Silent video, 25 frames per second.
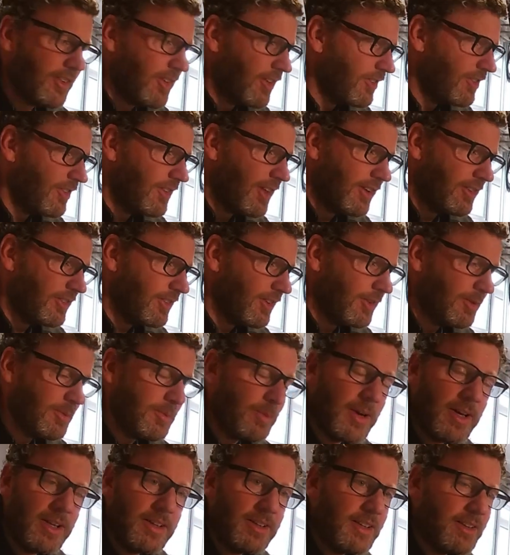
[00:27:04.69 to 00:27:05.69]
There's not just
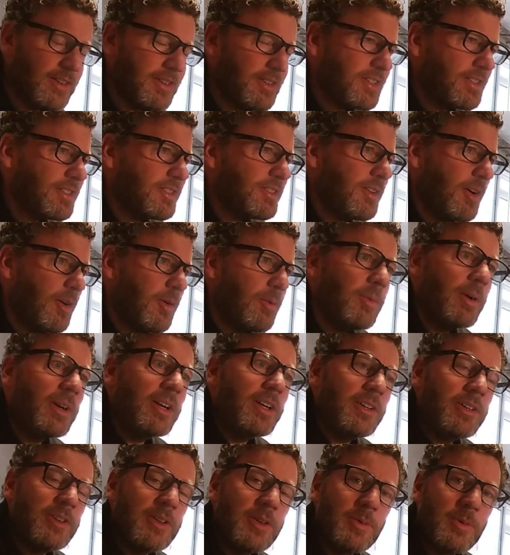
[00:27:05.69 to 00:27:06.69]
mine. There's so
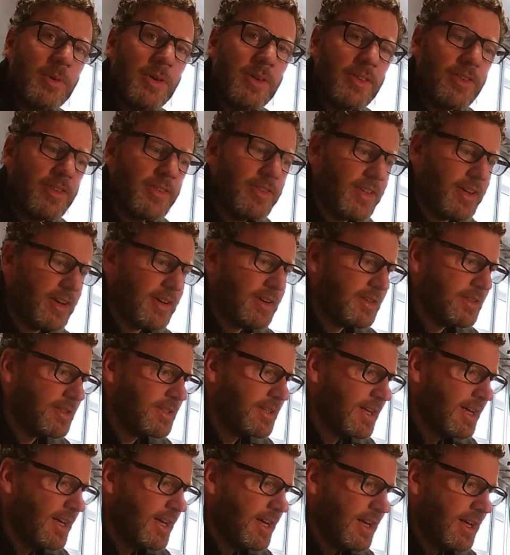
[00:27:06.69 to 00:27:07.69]
many other ones.
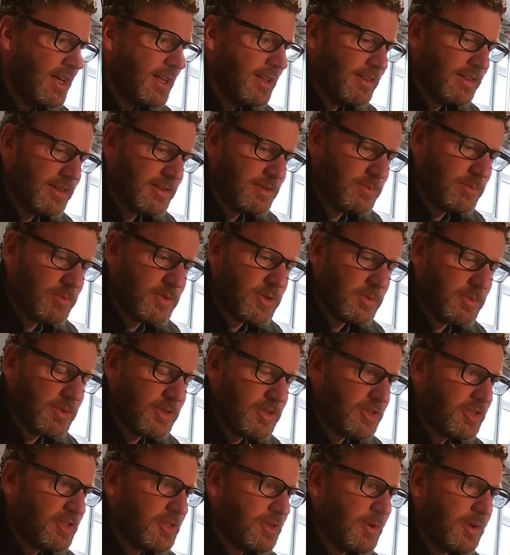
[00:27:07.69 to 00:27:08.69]
There's
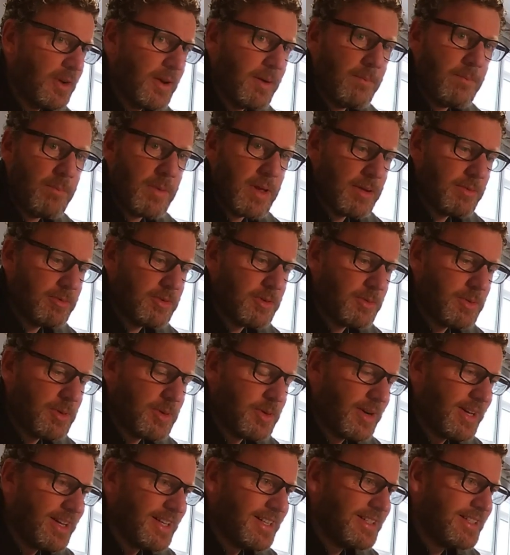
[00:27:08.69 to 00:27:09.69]
somebody just doing a
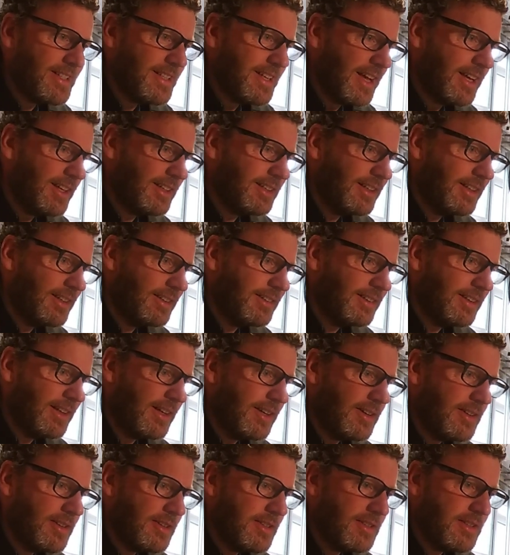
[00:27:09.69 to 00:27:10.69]
BMW Isetta.
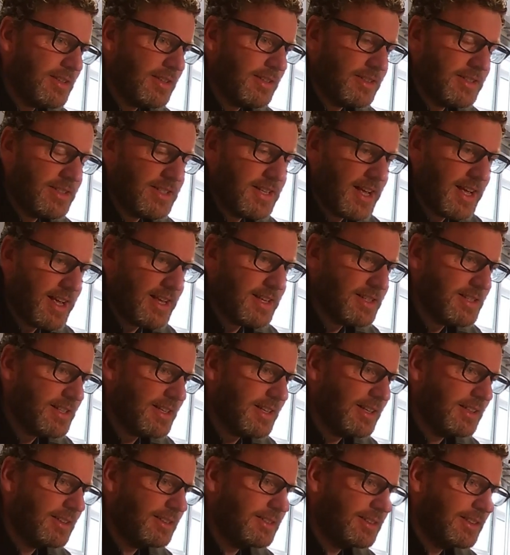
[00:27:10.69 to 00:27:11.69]
There's a
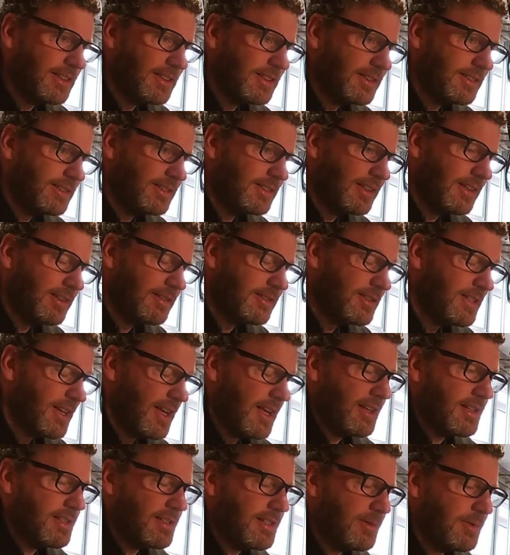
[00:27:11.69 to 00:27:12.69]
Tesla on there.
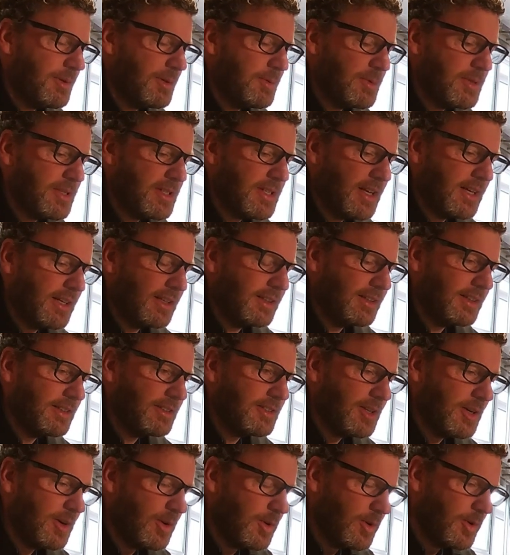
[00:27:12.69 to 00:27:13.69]
What am I saying? The
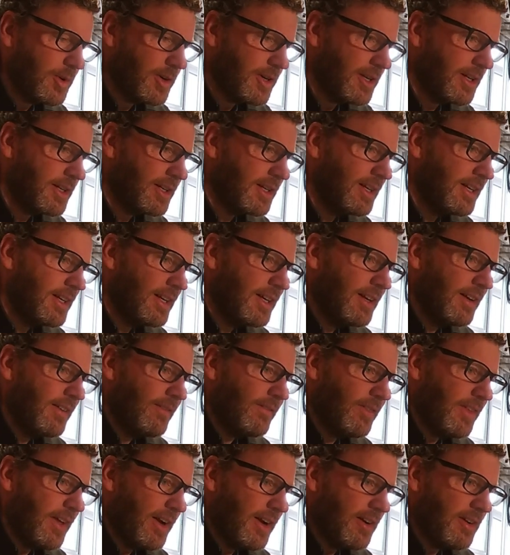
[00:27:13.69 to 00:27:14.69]
DeLorean.
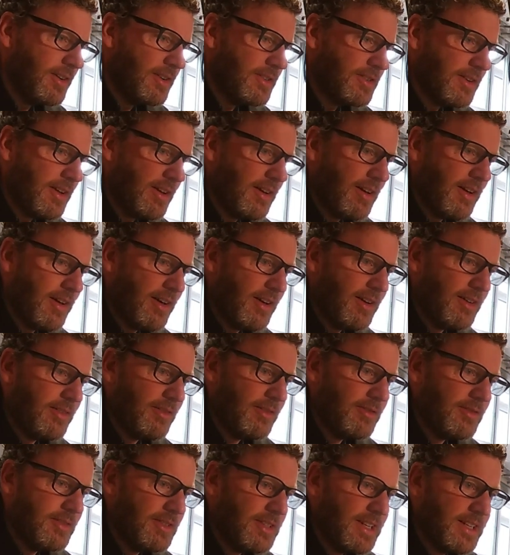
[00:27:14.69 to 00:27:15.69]
There's a
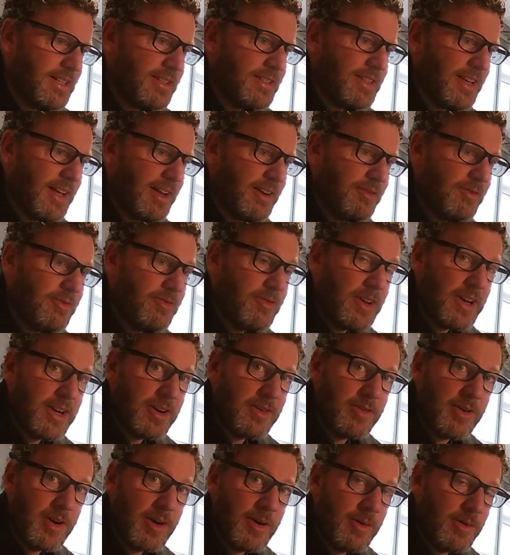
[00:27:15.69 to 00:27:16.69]
Nissan
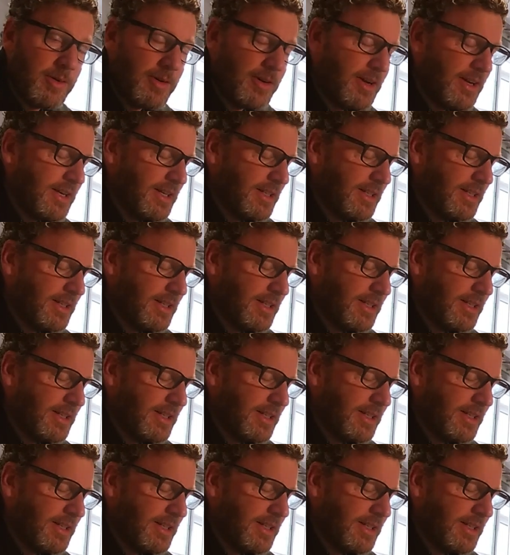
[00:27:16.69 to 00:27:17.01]
Figaro.